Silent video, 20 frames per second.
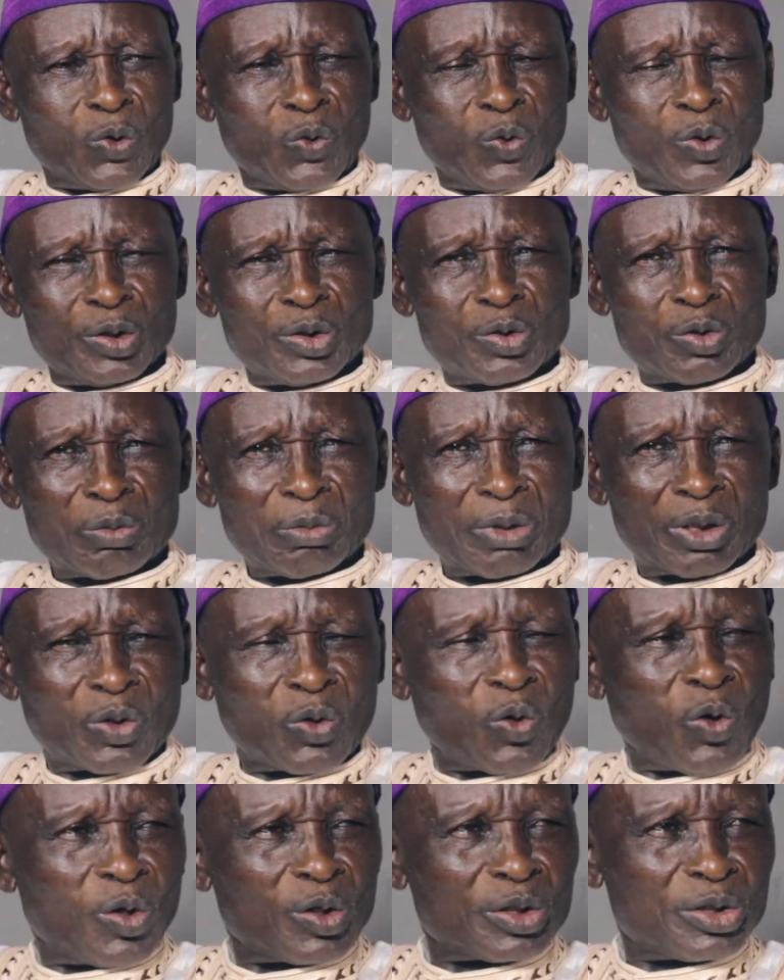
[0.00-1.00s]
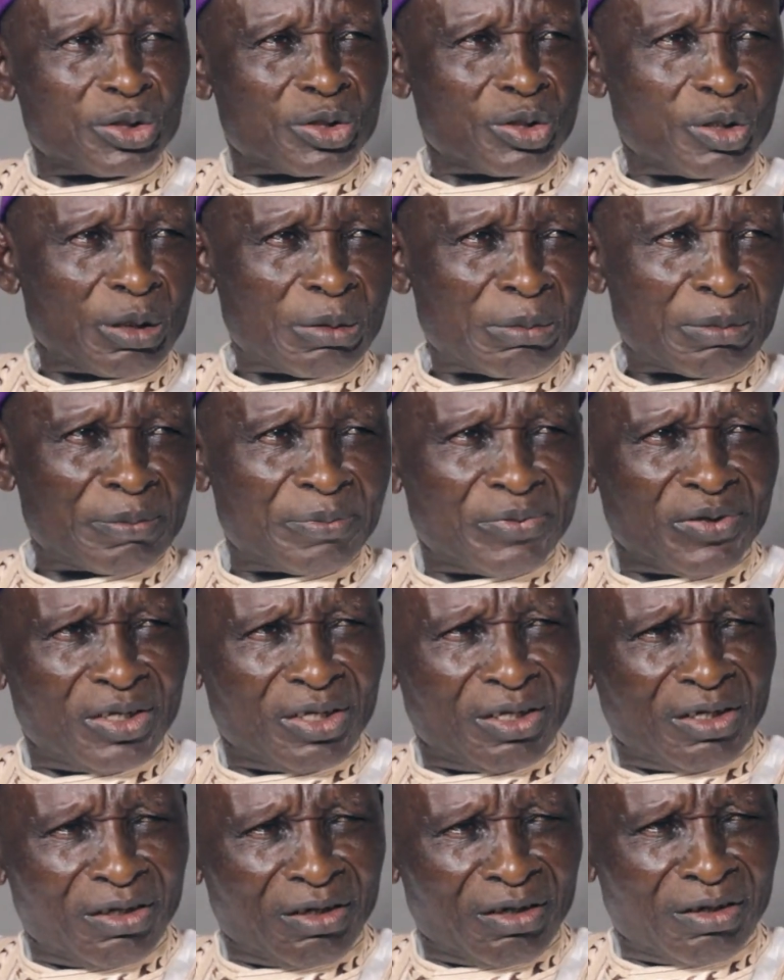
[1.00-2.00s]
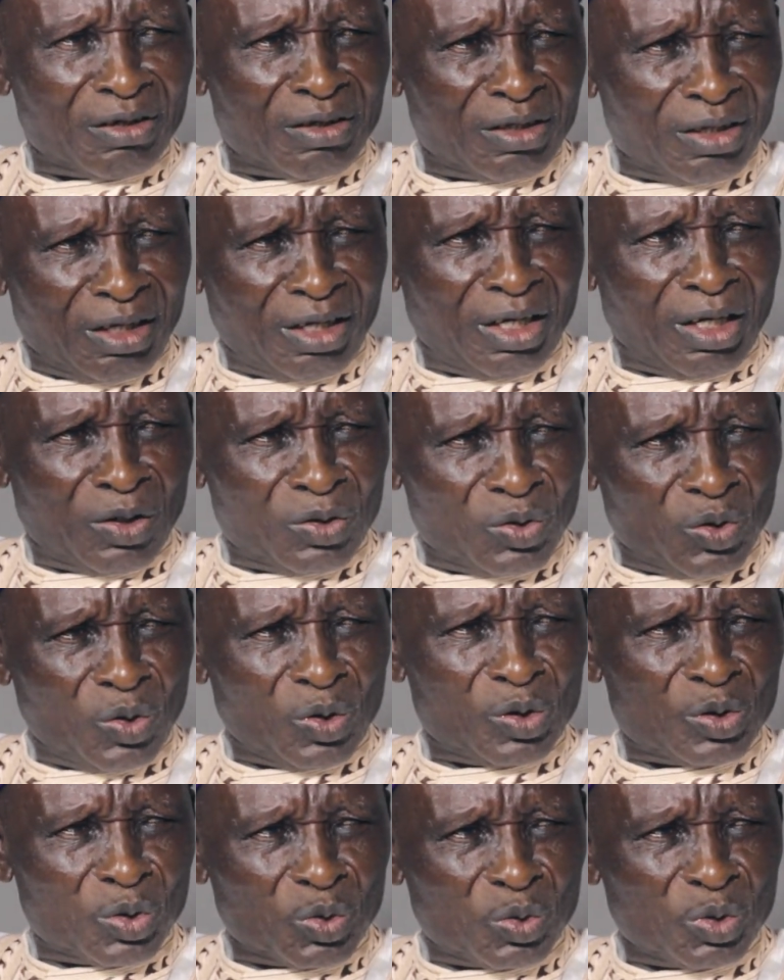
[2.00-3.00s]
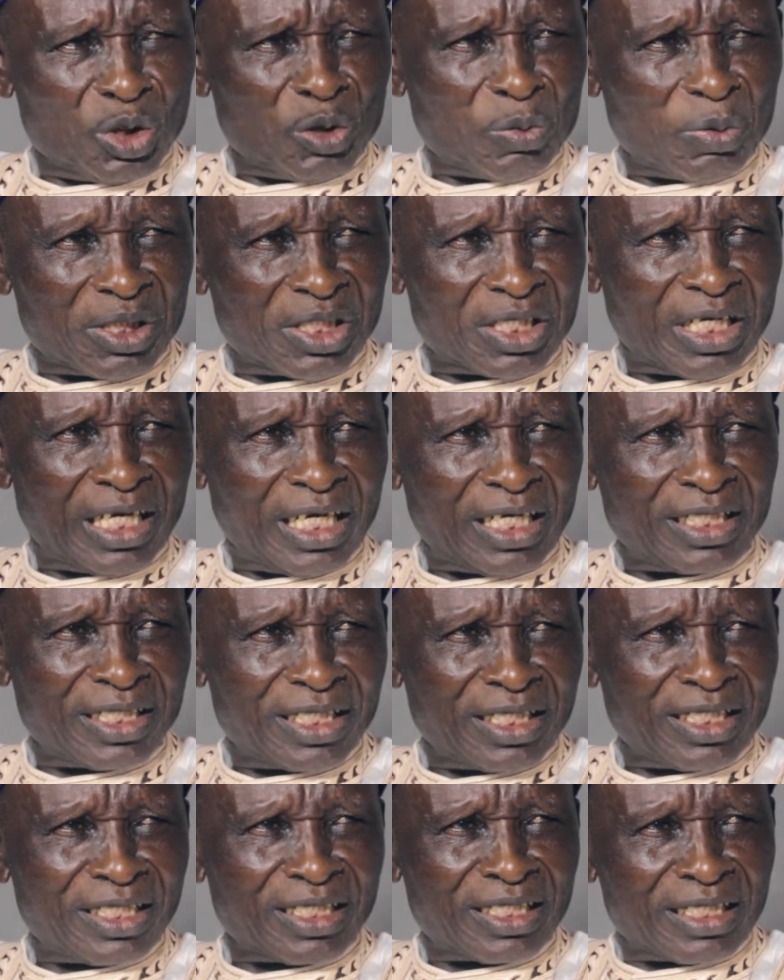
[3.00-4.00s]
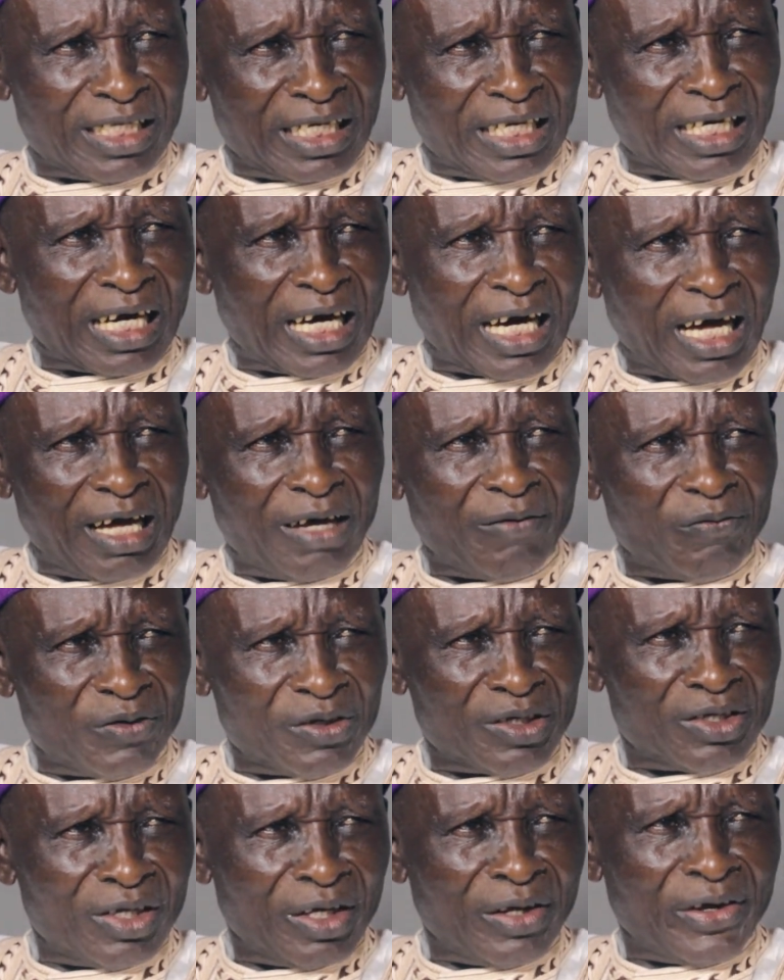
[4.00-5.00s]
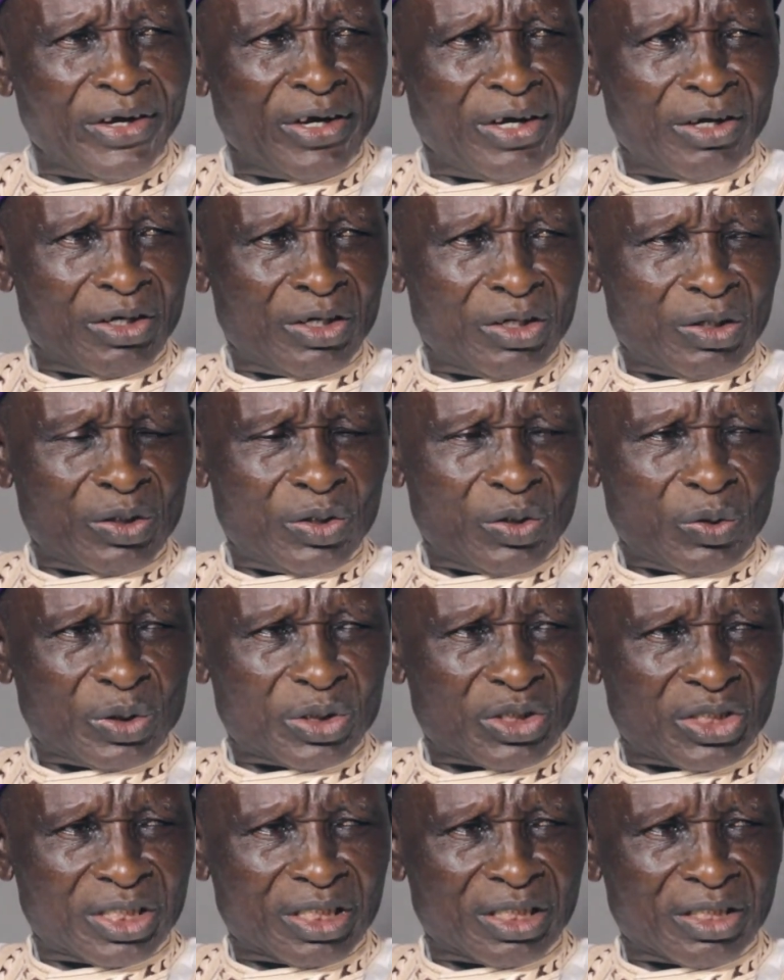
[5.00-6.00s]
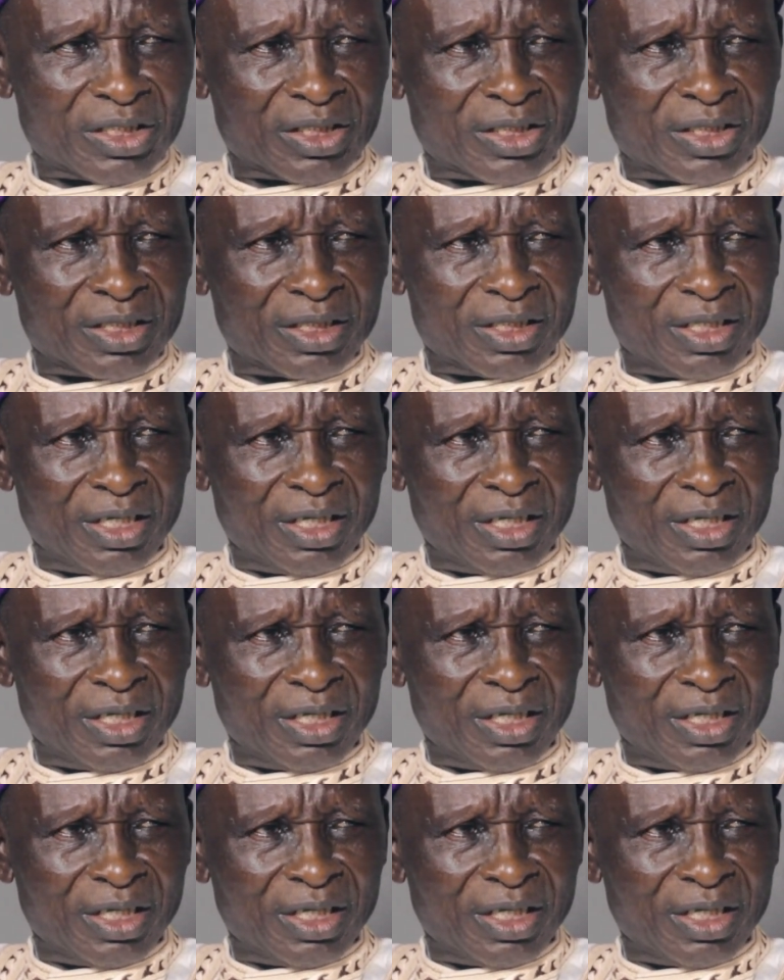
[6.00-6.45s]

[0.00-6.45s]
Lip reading: what you may call drum. There are those who specializes in carving those things.